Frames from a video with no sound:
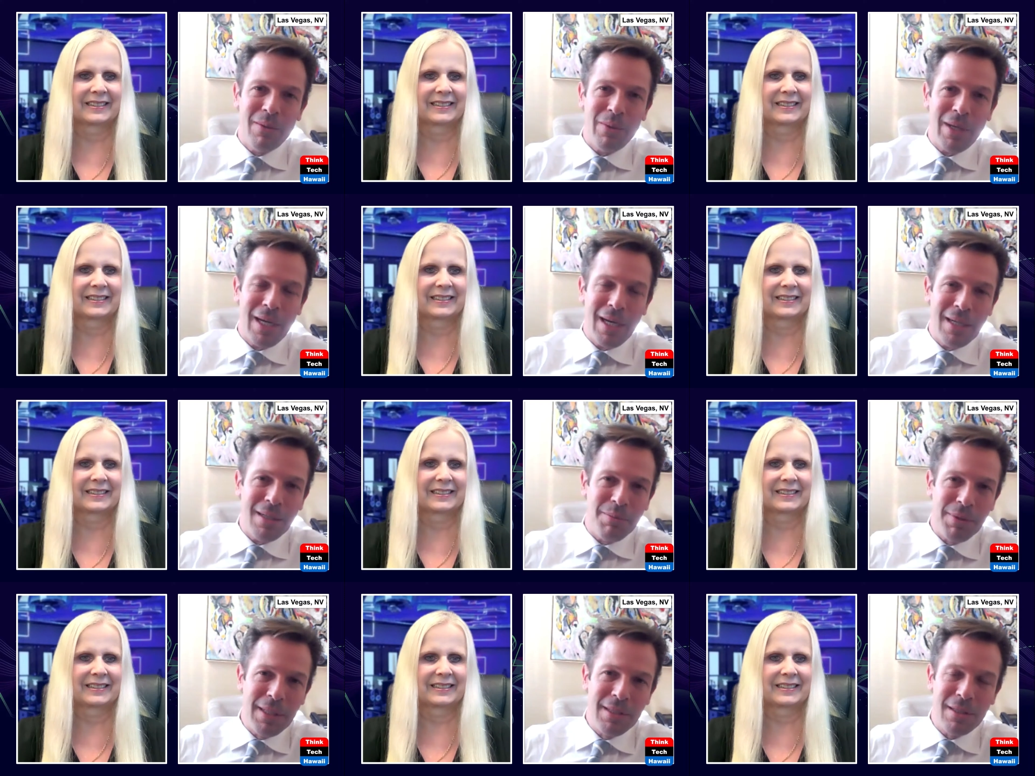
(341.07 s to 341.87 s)
Speaker 1: We had a
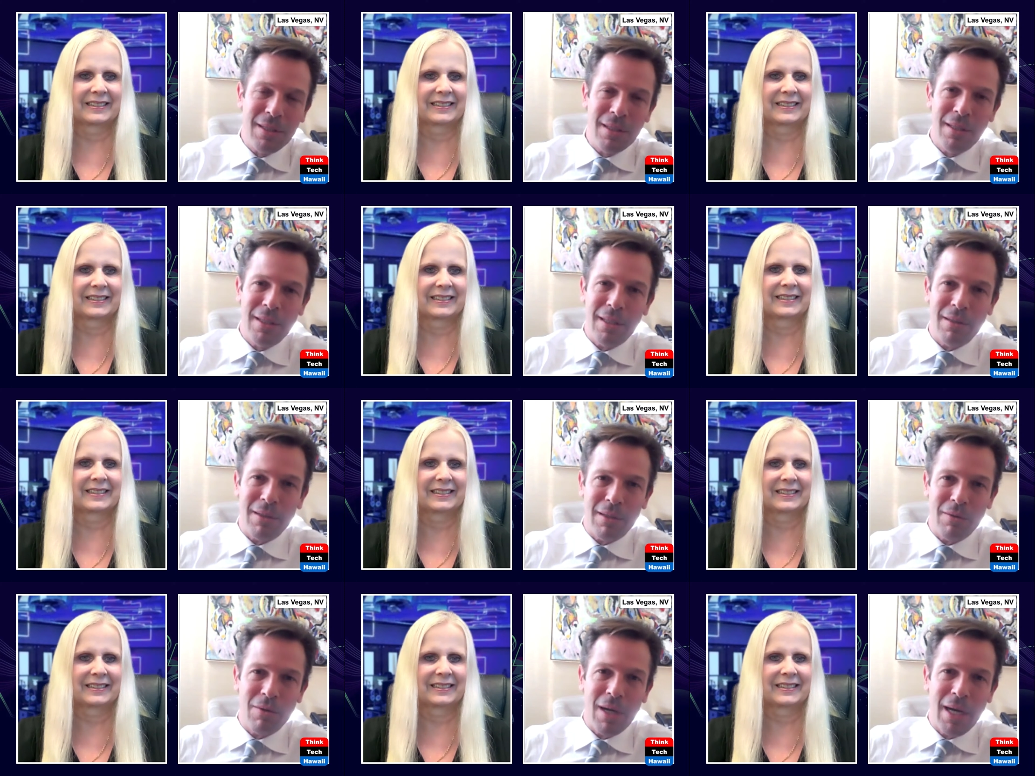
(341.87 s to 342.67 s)
Blizzard and,
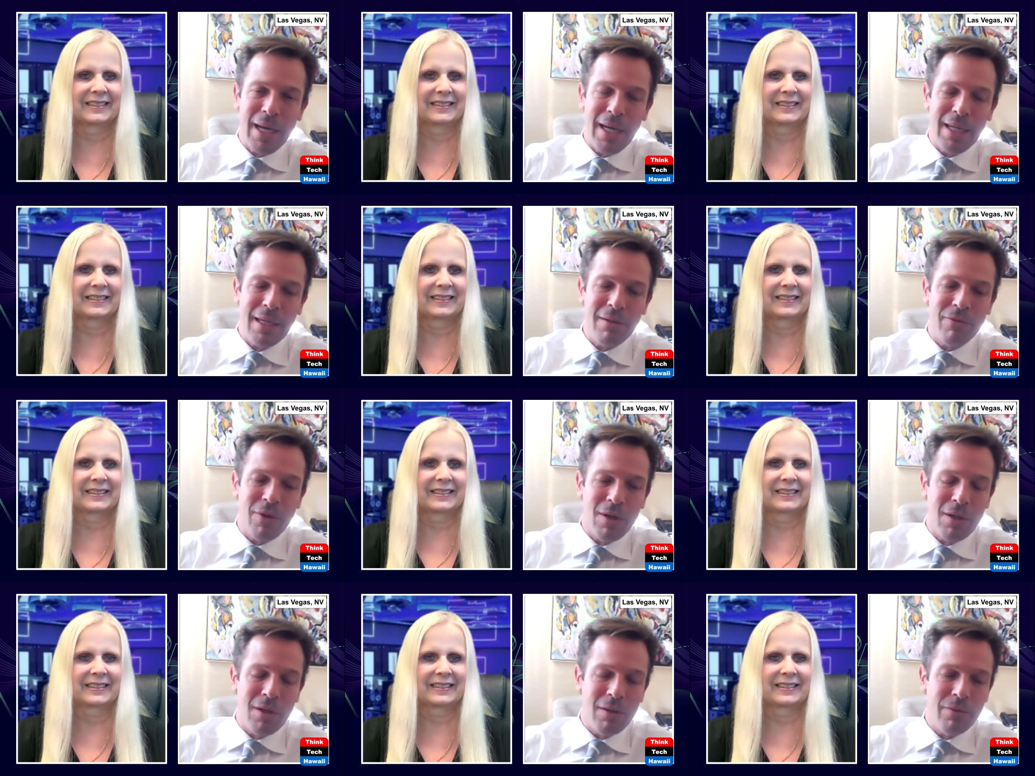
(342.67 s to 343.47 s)
and Riot
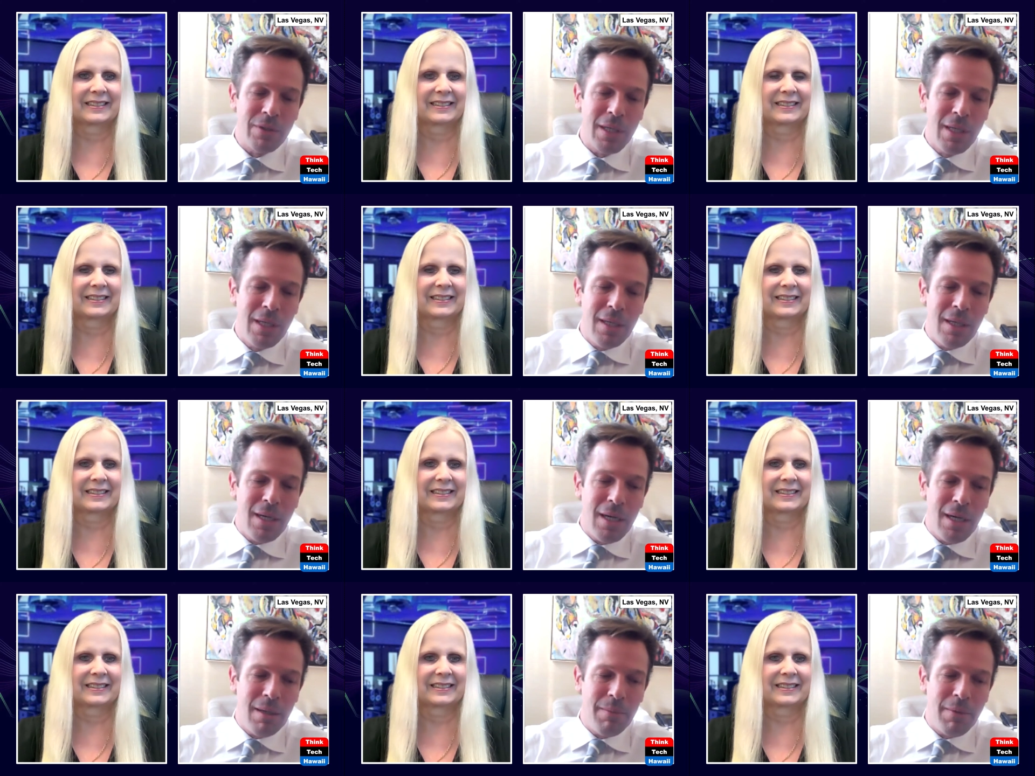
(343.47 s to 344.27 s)
involved.
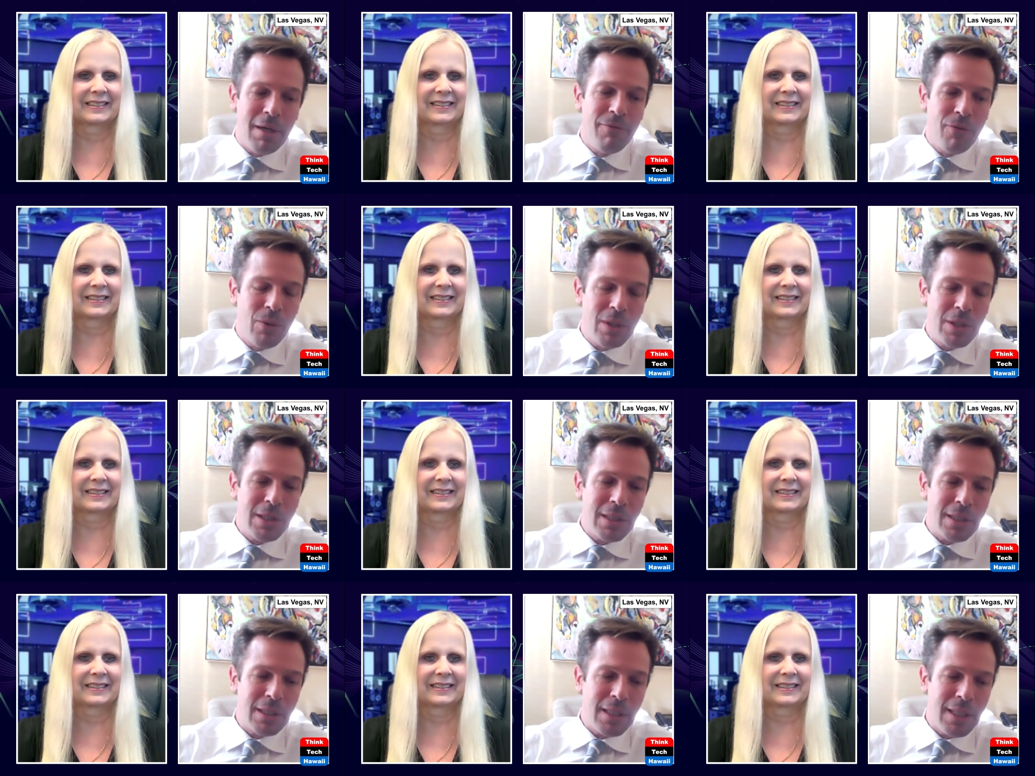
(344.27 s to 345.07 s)
Um,
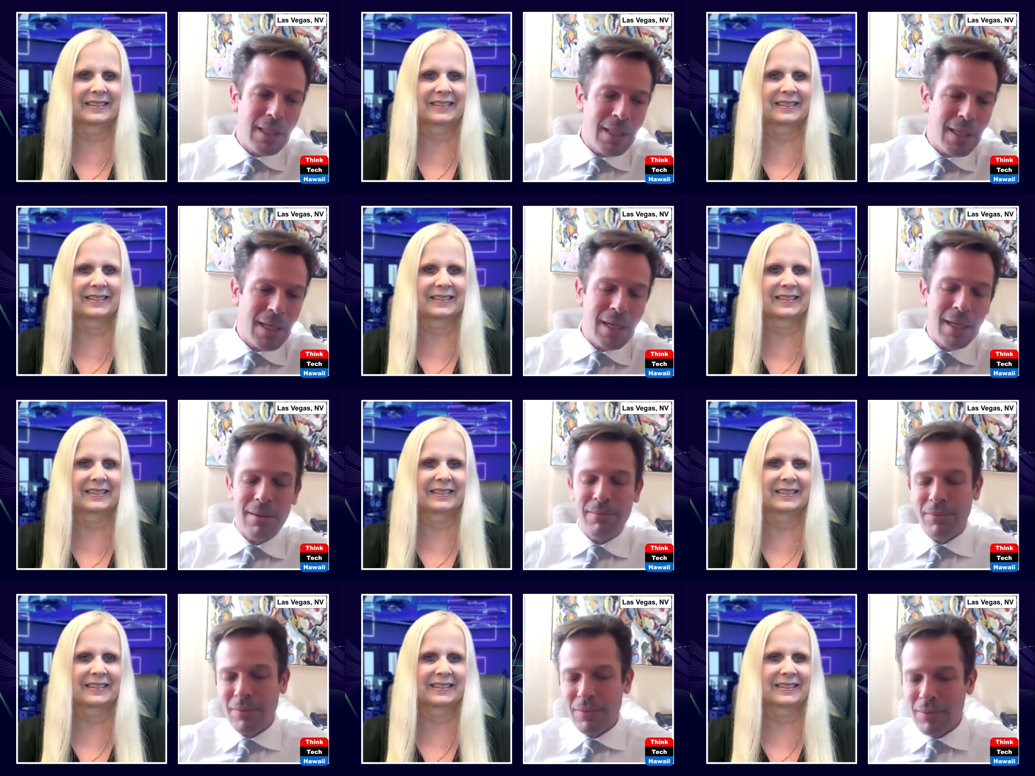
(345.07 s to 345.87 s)
unfortunately, uh,
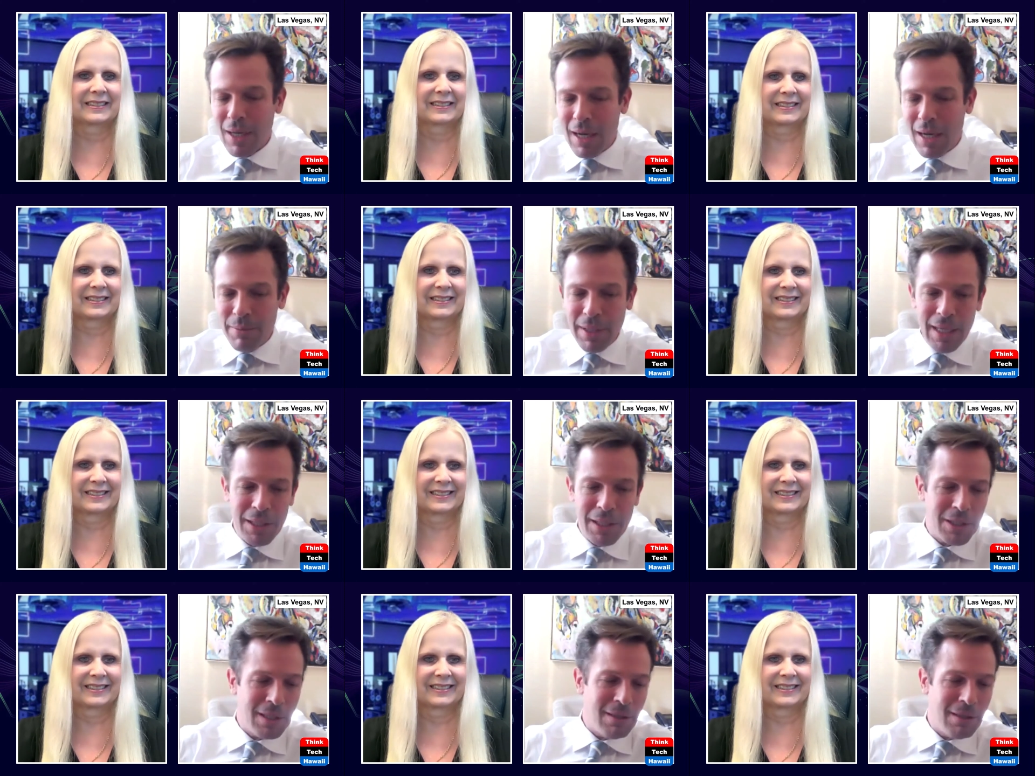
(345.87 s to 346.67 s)

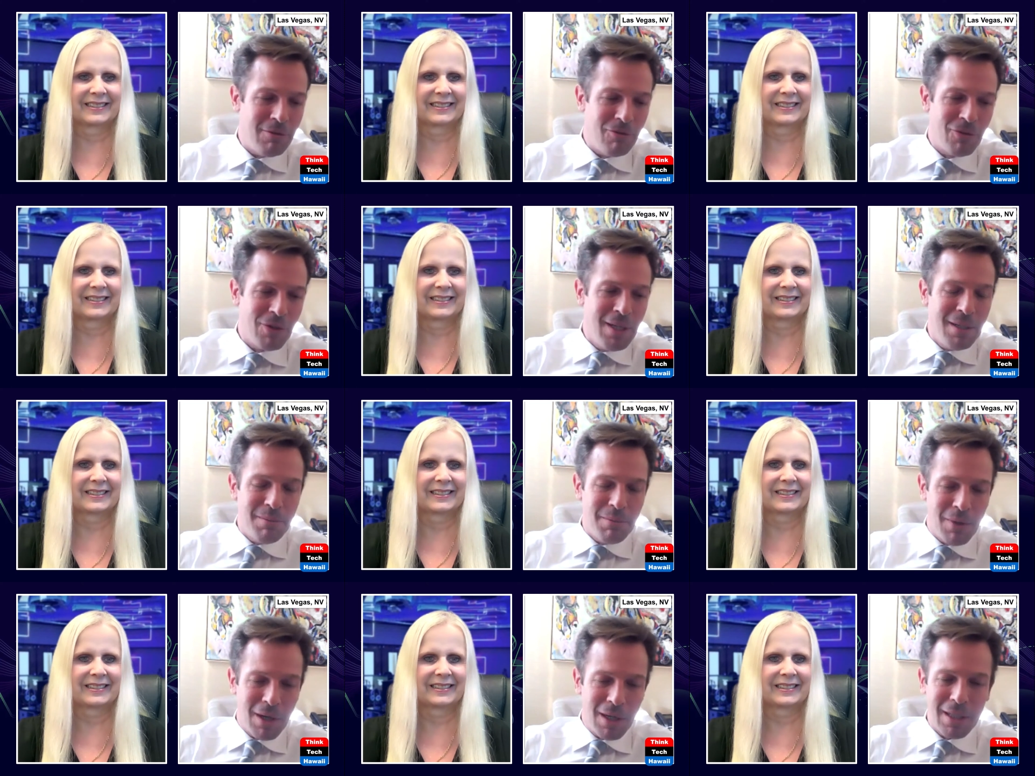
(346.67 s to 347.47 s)
combination of
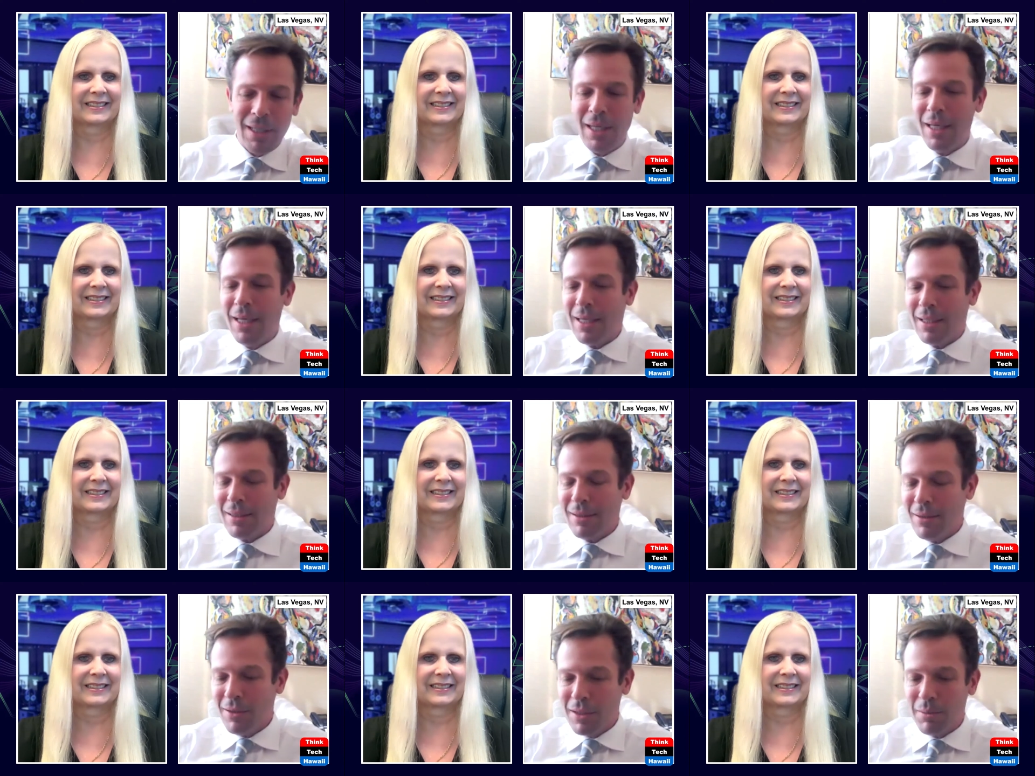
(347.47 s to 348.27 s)
marketing
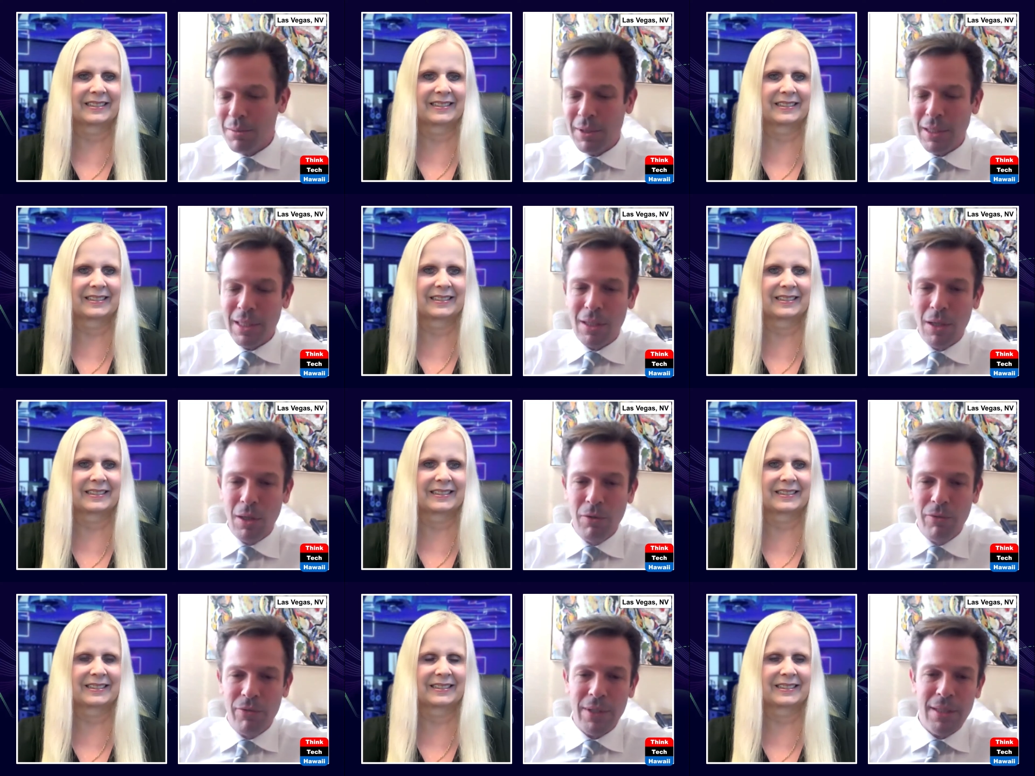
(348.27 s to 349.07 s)
and ultimately
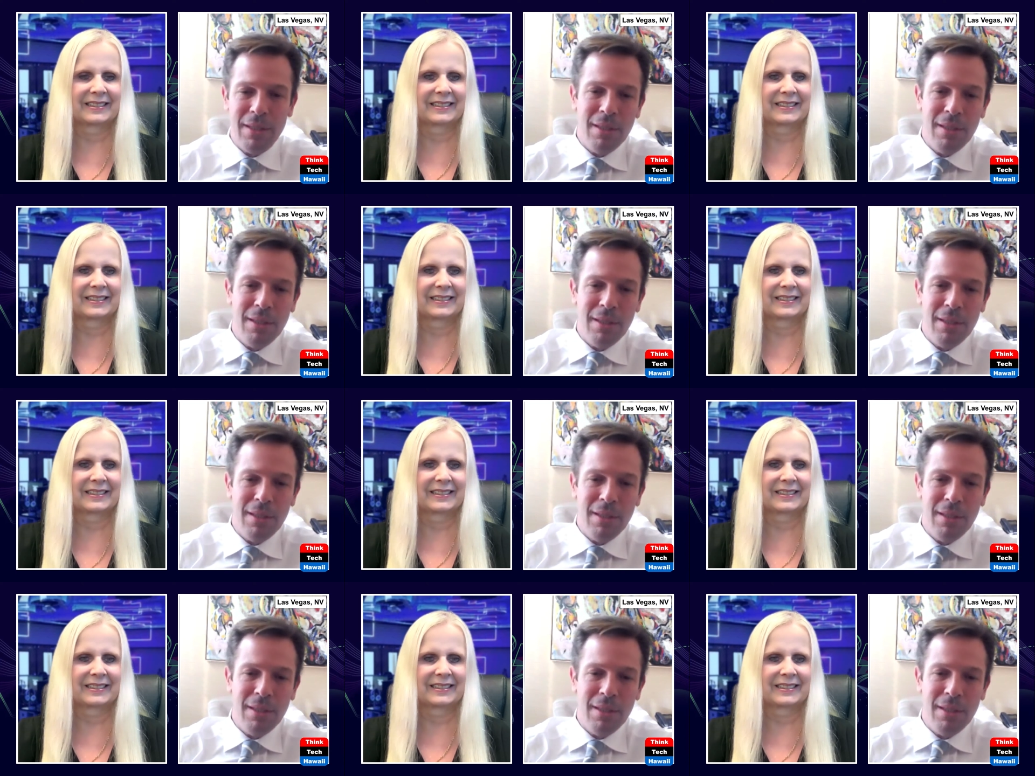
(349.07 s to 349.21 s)
COVID,